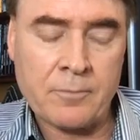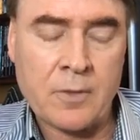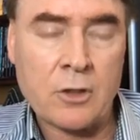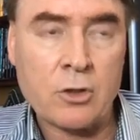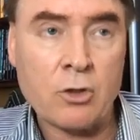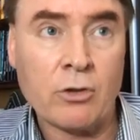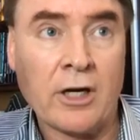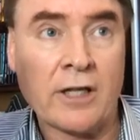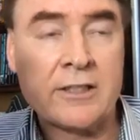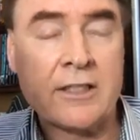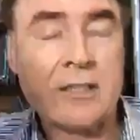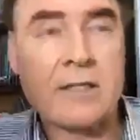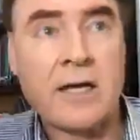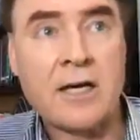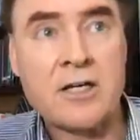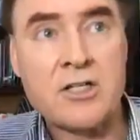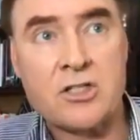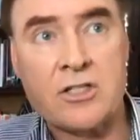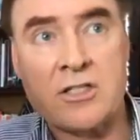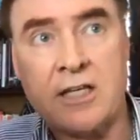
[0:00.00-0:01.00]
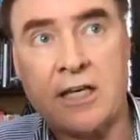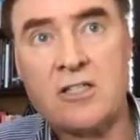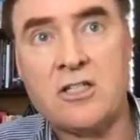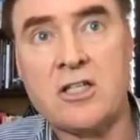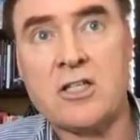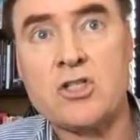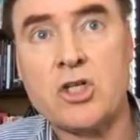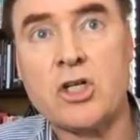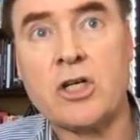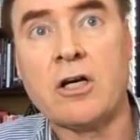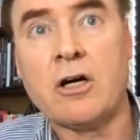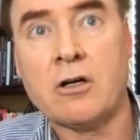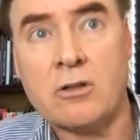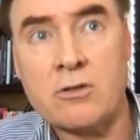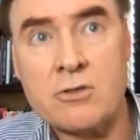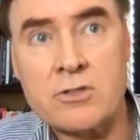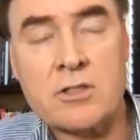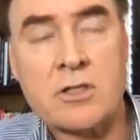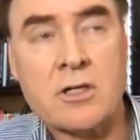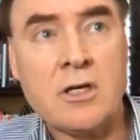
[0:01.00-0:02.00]
United Nations SDG
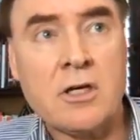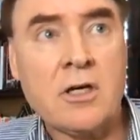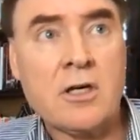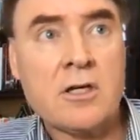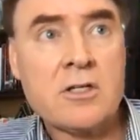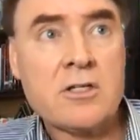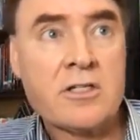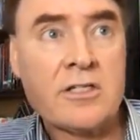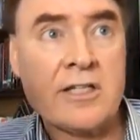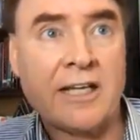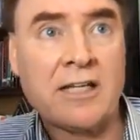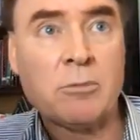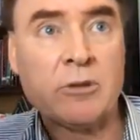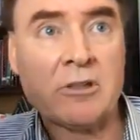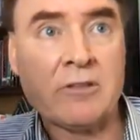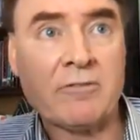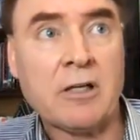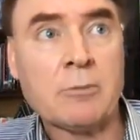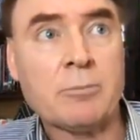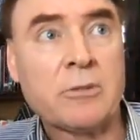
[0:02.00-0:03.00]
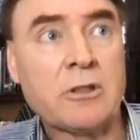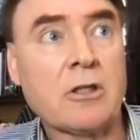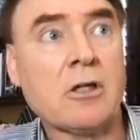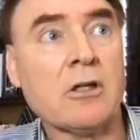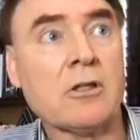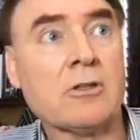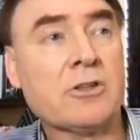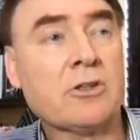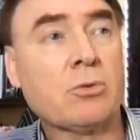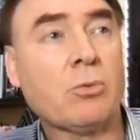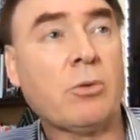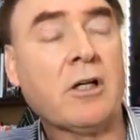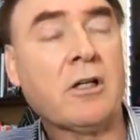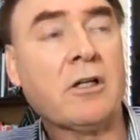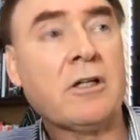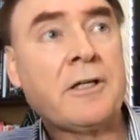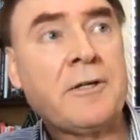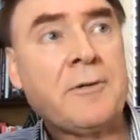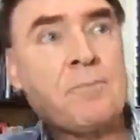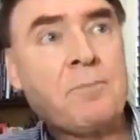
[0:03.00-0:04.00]
goals, Sustainable Development Goals as well.
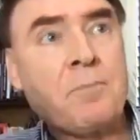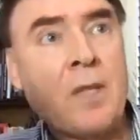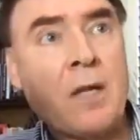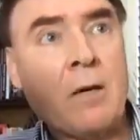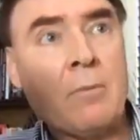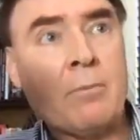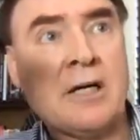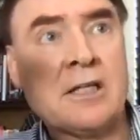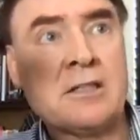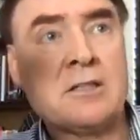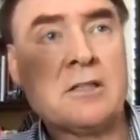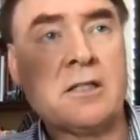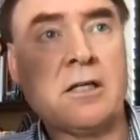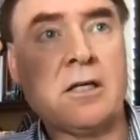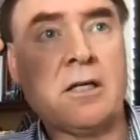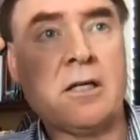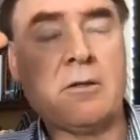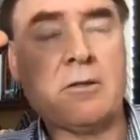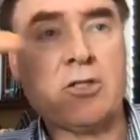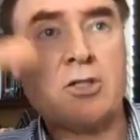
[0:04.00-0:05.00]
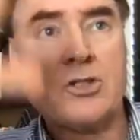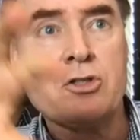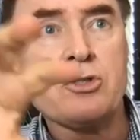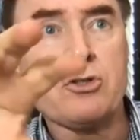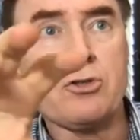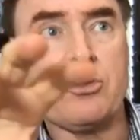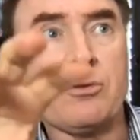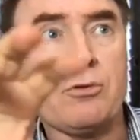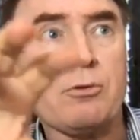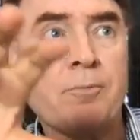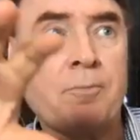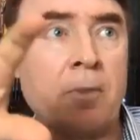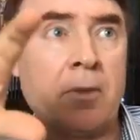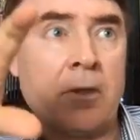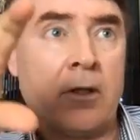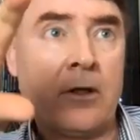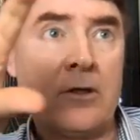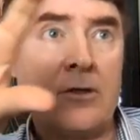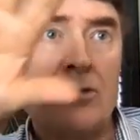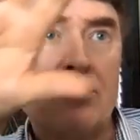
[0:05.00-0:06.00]
But just to
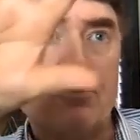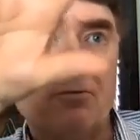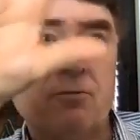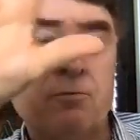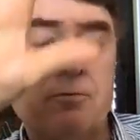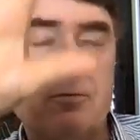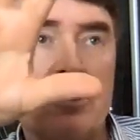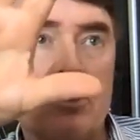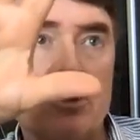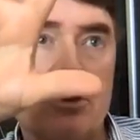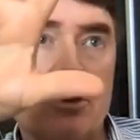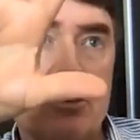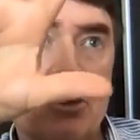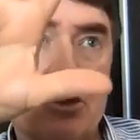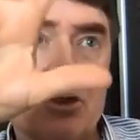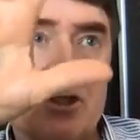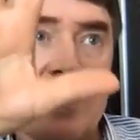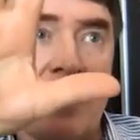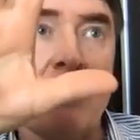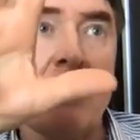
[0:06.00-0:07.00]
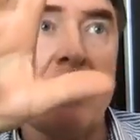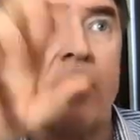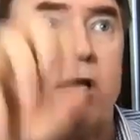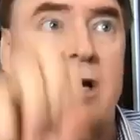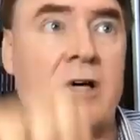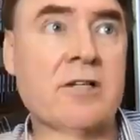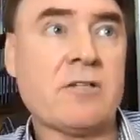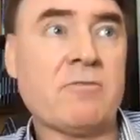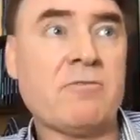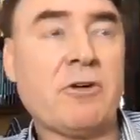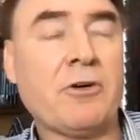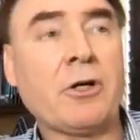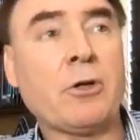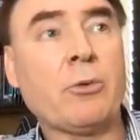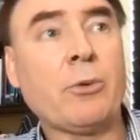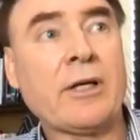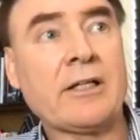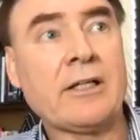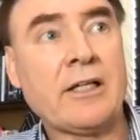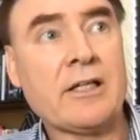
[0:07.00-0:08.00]
summarize it very
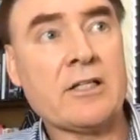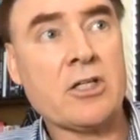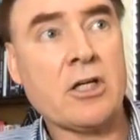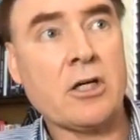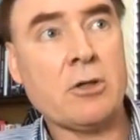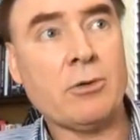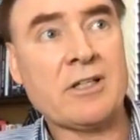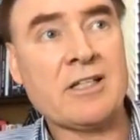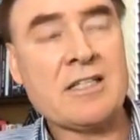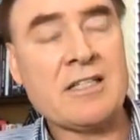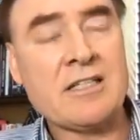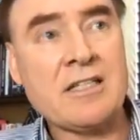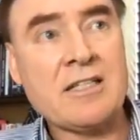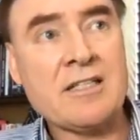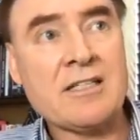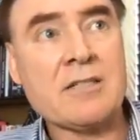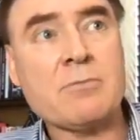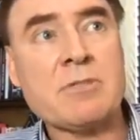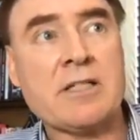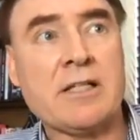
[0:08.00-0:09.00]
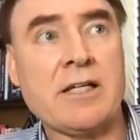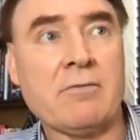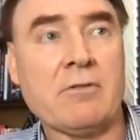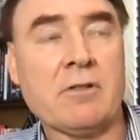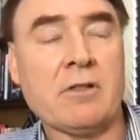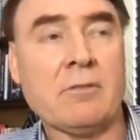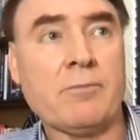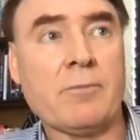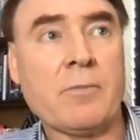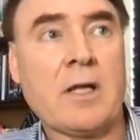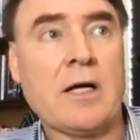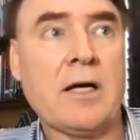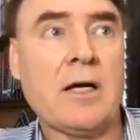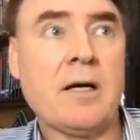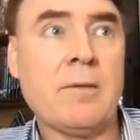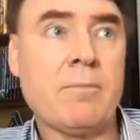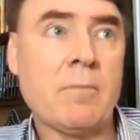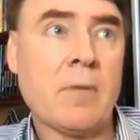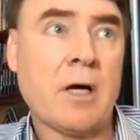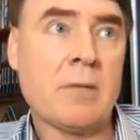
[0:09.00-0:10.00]
quickly. So on a systems level,
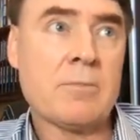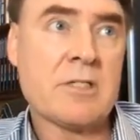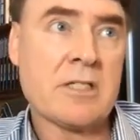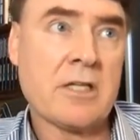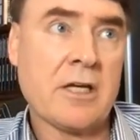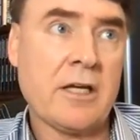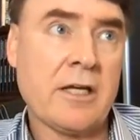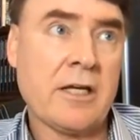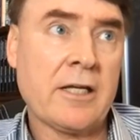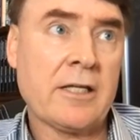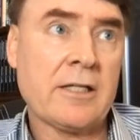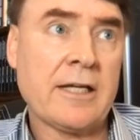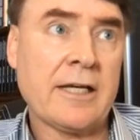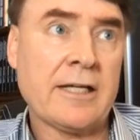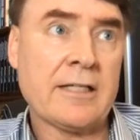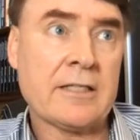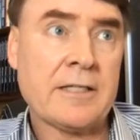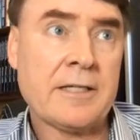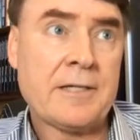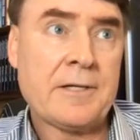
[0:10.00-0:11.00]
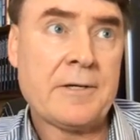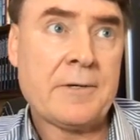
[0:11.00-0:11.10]
I'm saying that